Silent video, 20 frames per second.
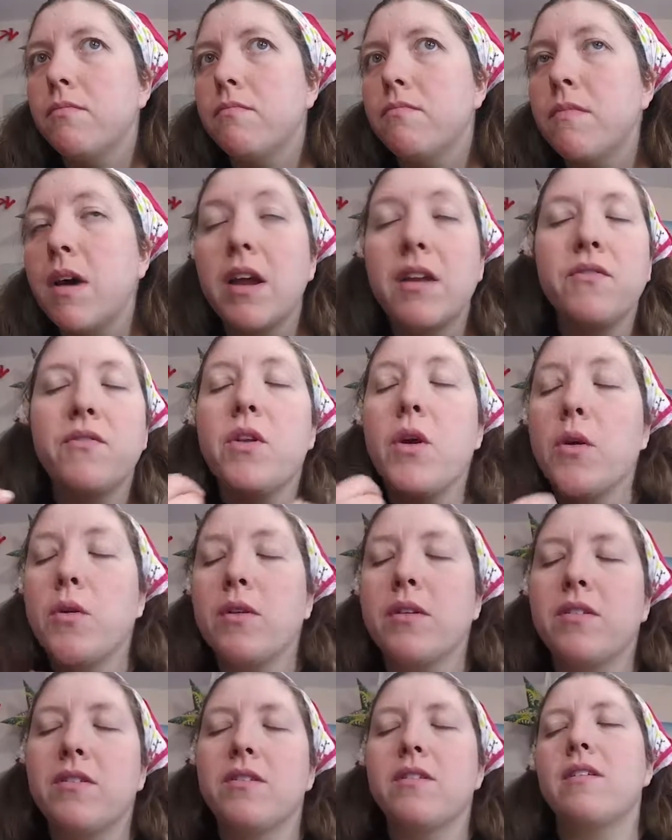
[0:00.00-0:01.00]
might have
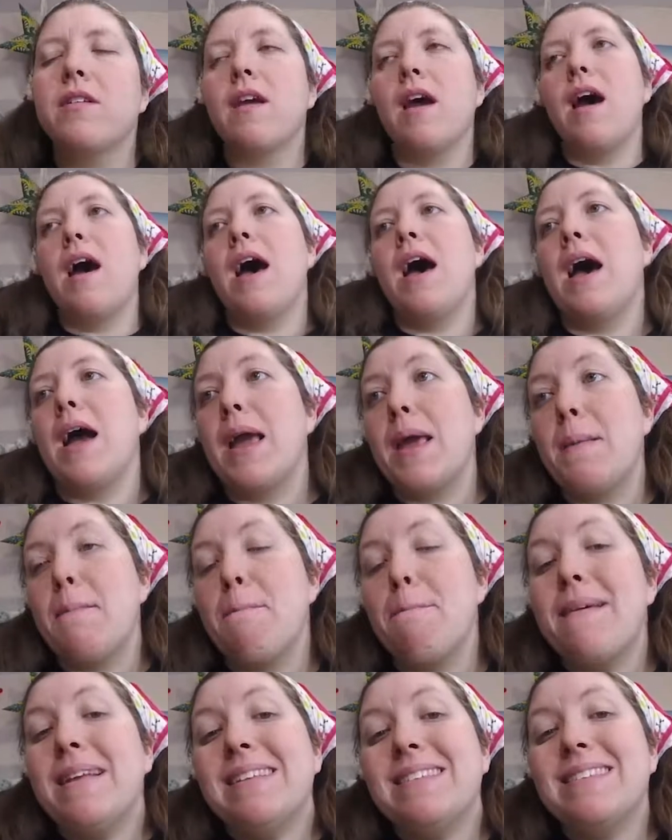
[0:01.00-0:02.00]
noticed, I
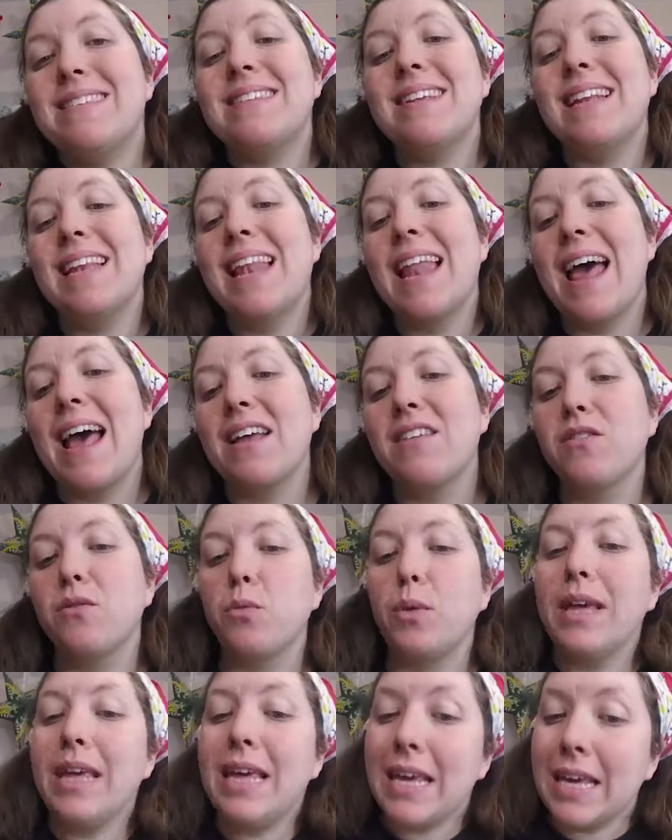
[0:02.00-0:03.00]
missed last
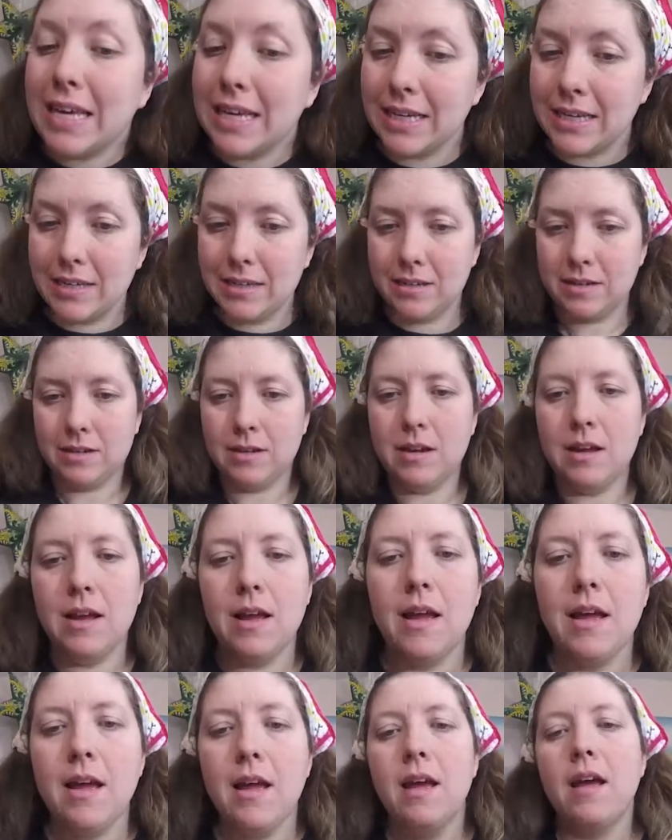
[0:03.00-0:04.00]
week.
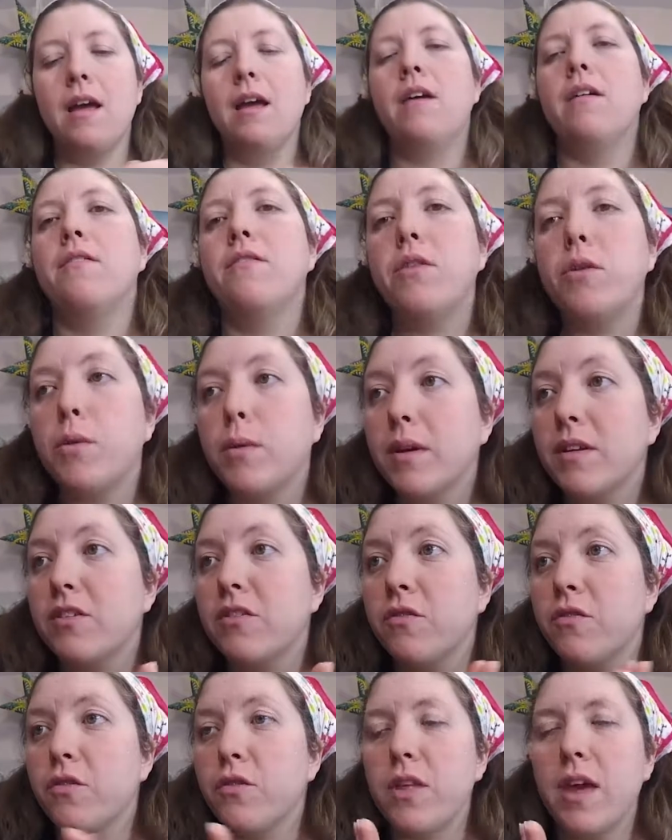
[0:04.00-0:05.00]
A few
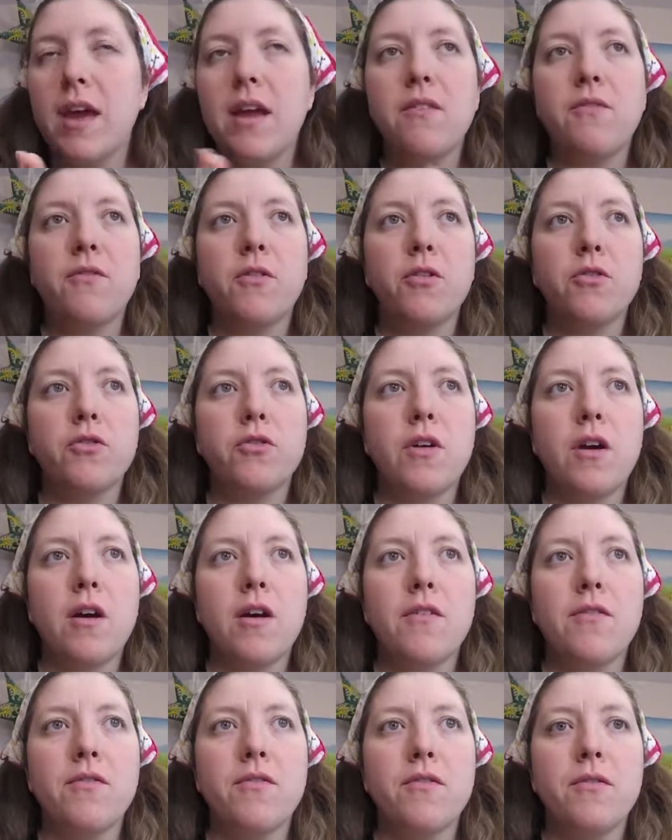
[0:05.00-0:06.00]
reasons for that. First
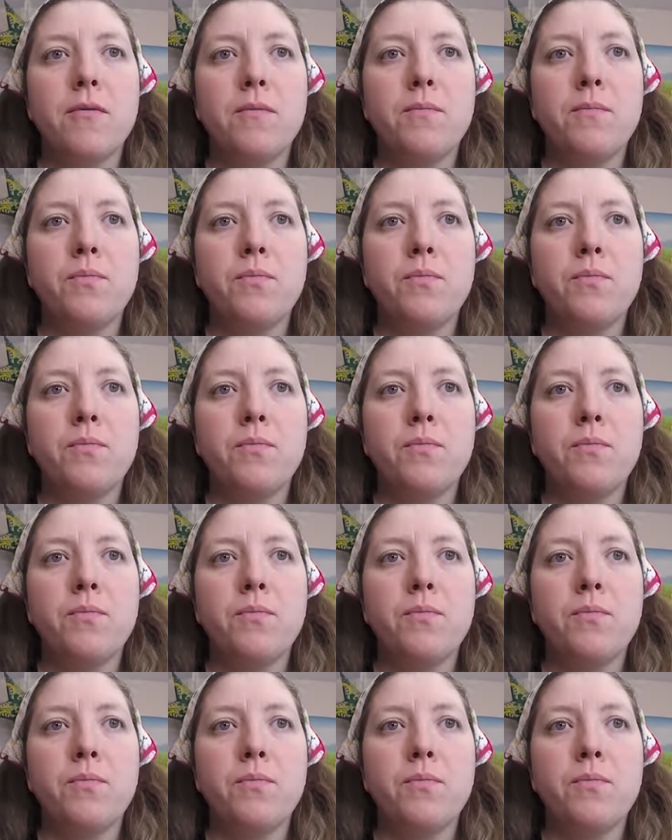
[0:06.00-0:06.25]
off,